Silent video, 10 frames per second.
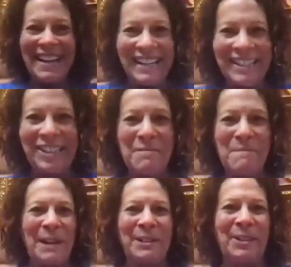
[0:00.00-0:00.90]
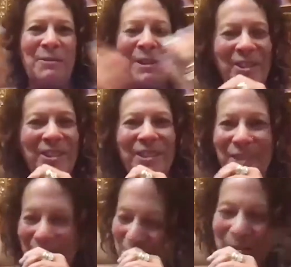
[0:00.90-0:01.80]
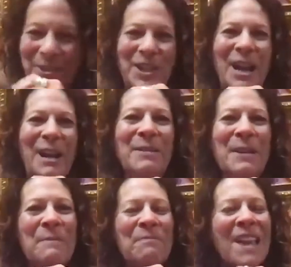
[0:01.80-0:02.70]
That's the best question to start yeah, with.